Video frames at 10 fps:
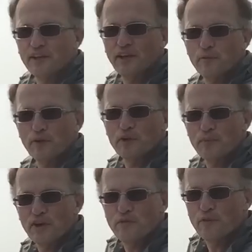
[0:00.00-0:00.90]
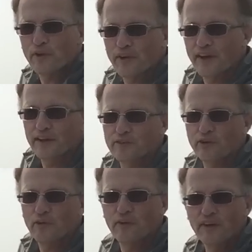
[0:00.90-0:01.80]
You get what you pay for, eh?
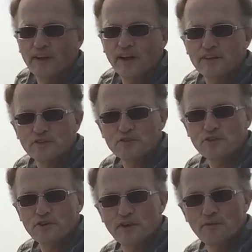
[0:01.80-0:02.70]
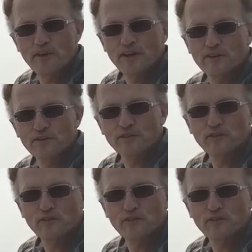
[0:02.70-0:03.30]
So I just jury-rigged this